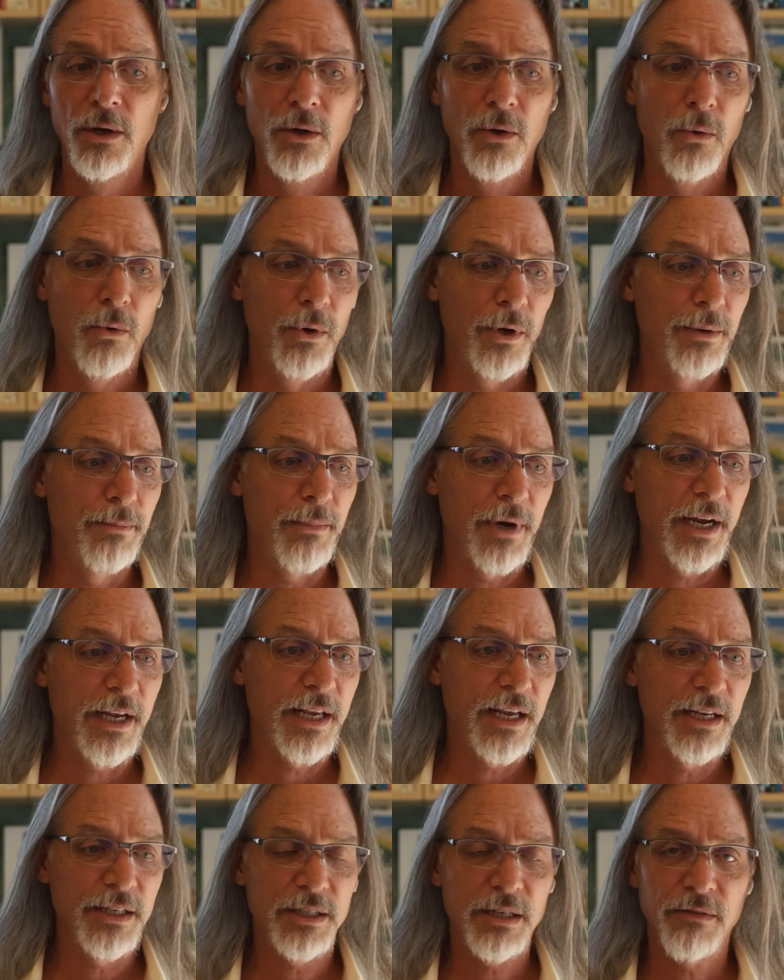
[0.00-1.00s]
Or in my
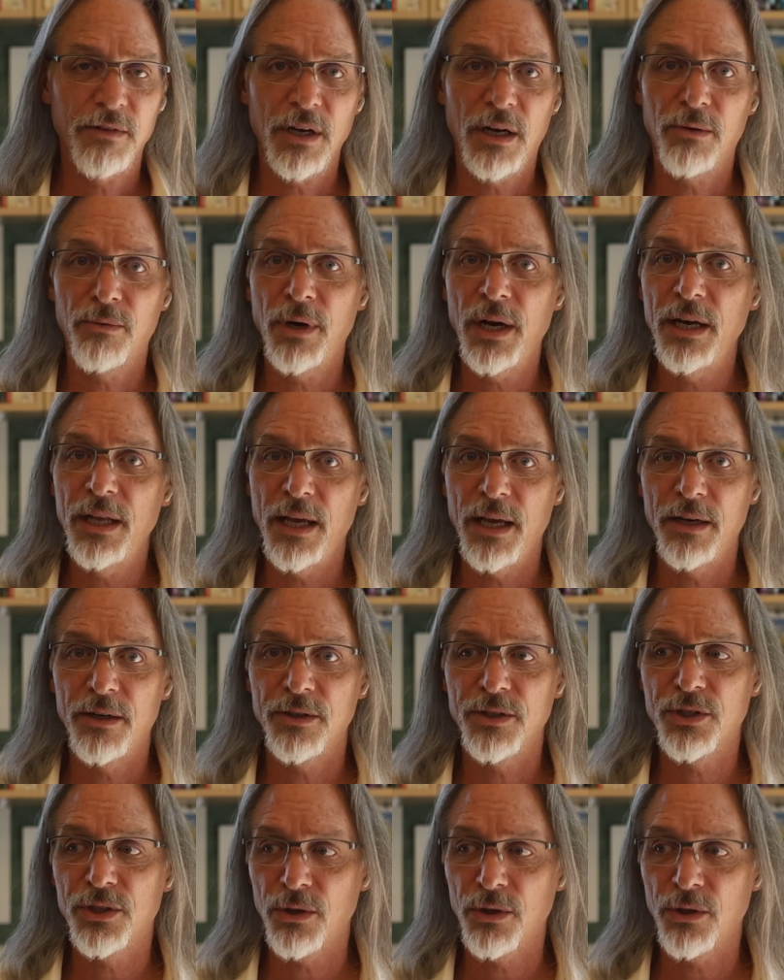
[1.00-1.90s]
case, I've got radiators.